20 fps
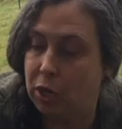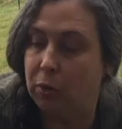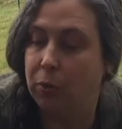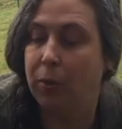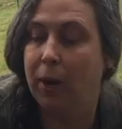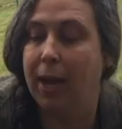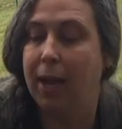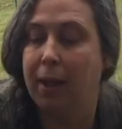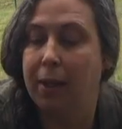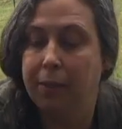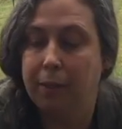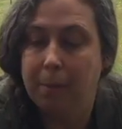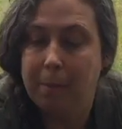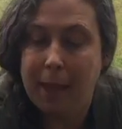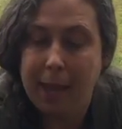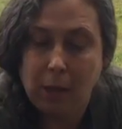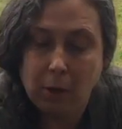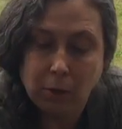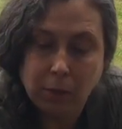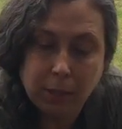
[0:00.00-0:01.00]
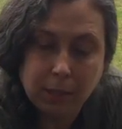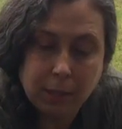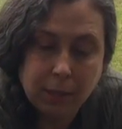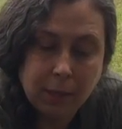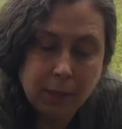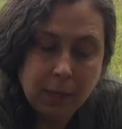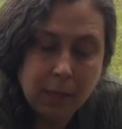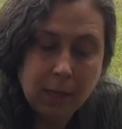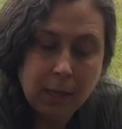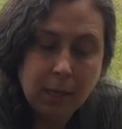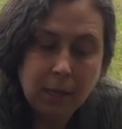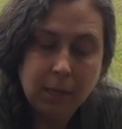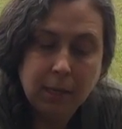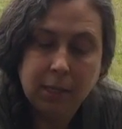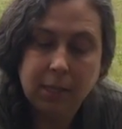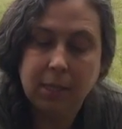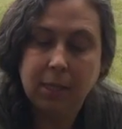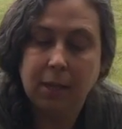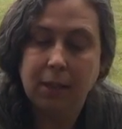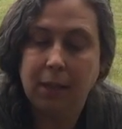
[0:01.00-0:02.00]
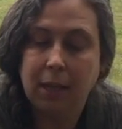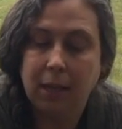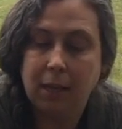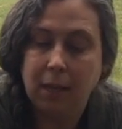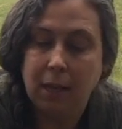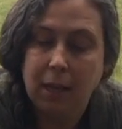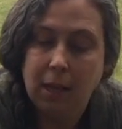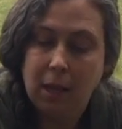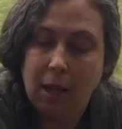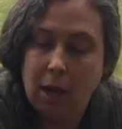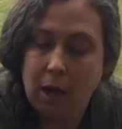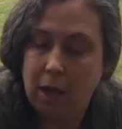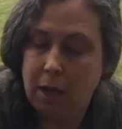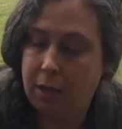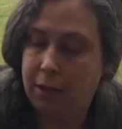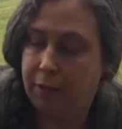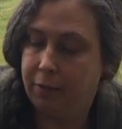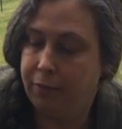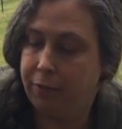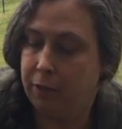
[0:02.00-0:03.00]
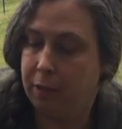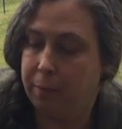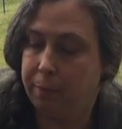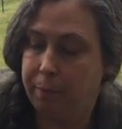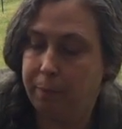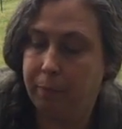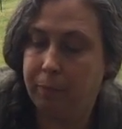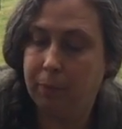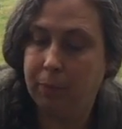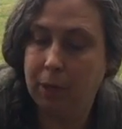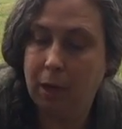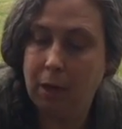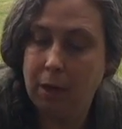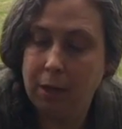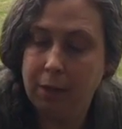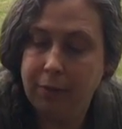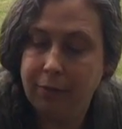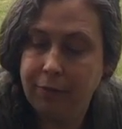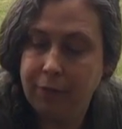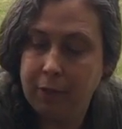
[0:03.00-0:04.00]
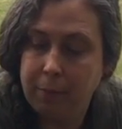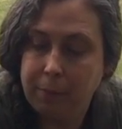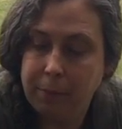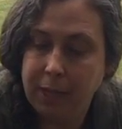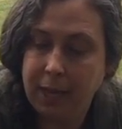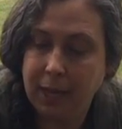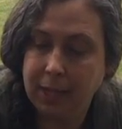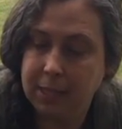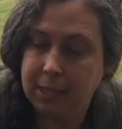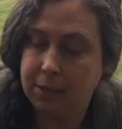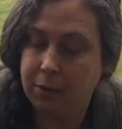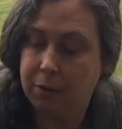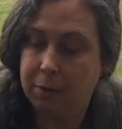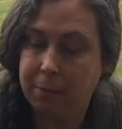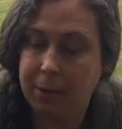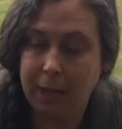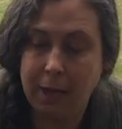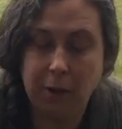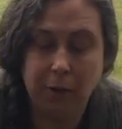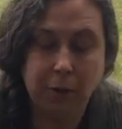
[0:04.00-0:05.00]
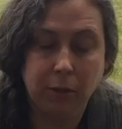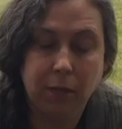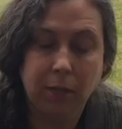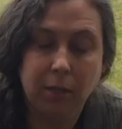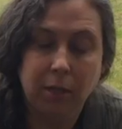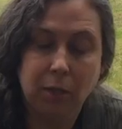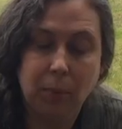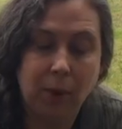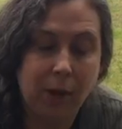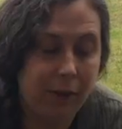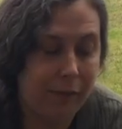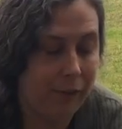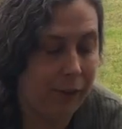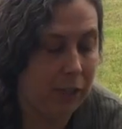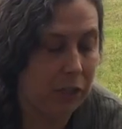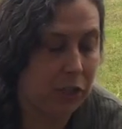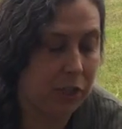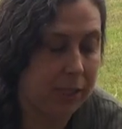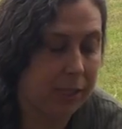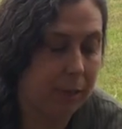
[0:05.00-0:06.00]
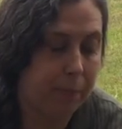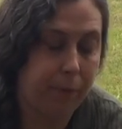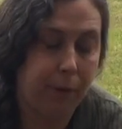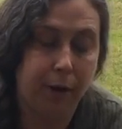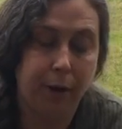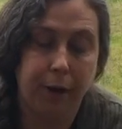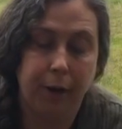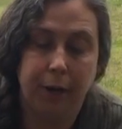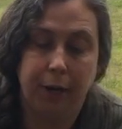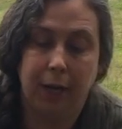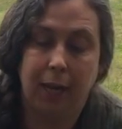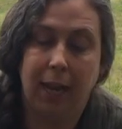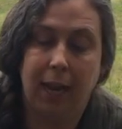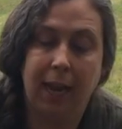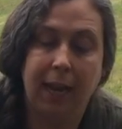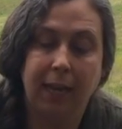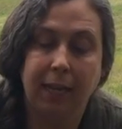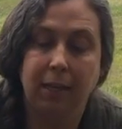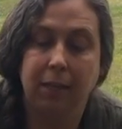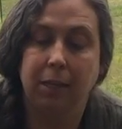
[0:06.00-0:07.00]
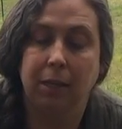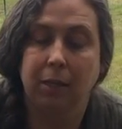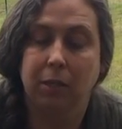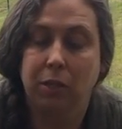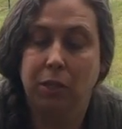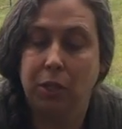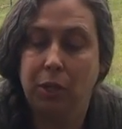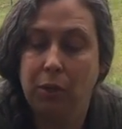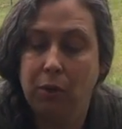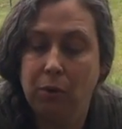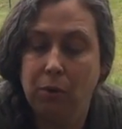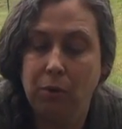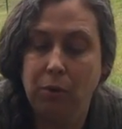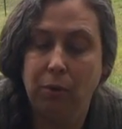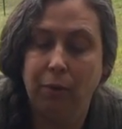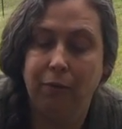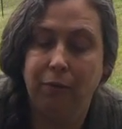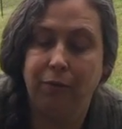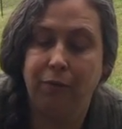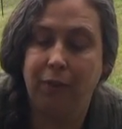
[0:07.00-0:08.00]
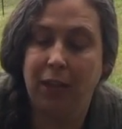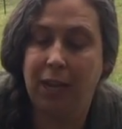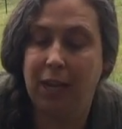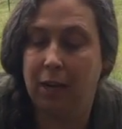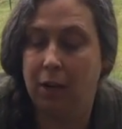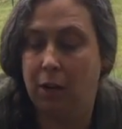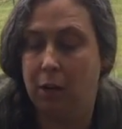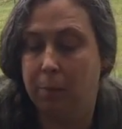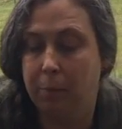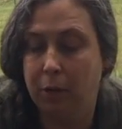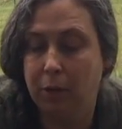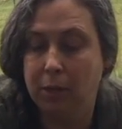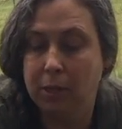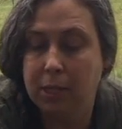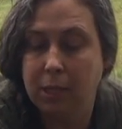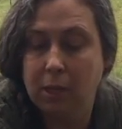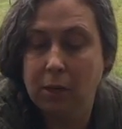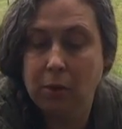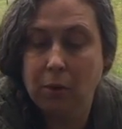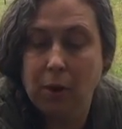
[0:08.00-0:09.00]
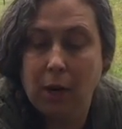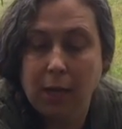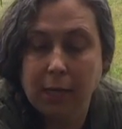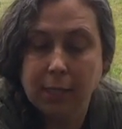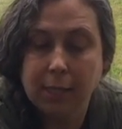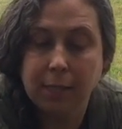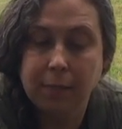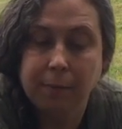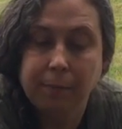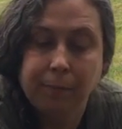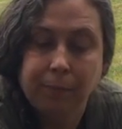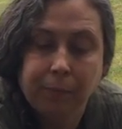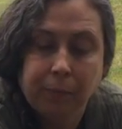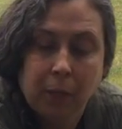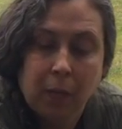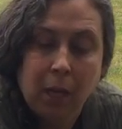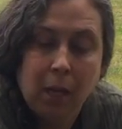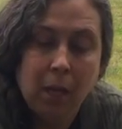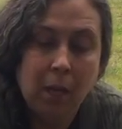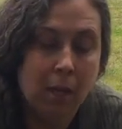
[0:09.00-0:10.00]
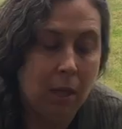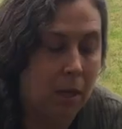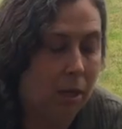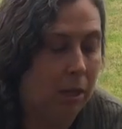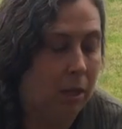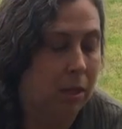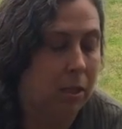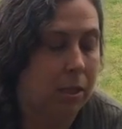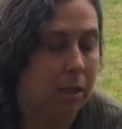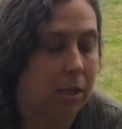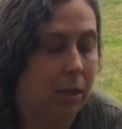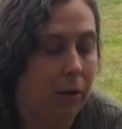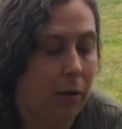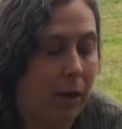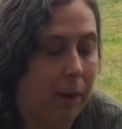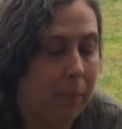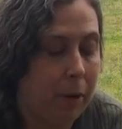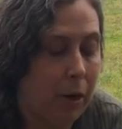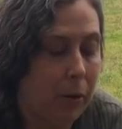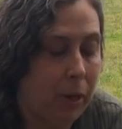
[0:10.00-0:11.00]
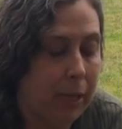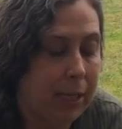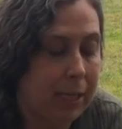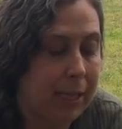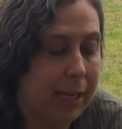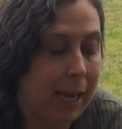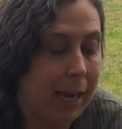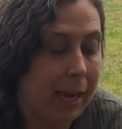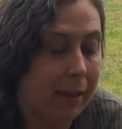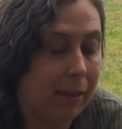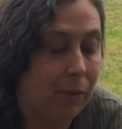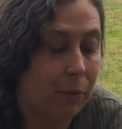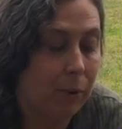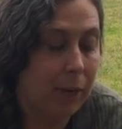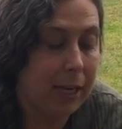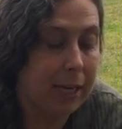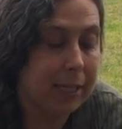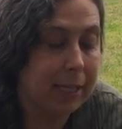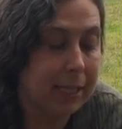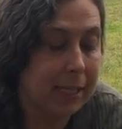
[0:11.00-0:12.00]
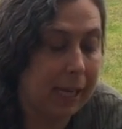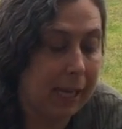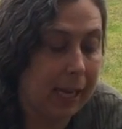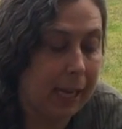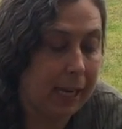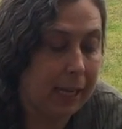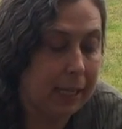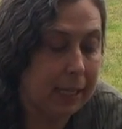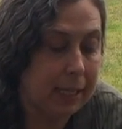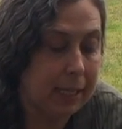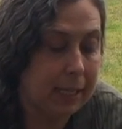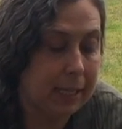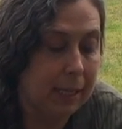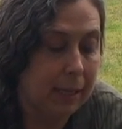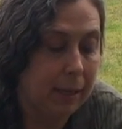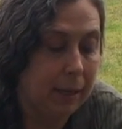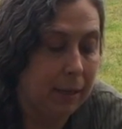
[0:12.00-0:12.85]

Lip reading: around the mound so that all of the plants are about 12 inches apart and 2 feet almost across. So I'm going to take 3 seeds,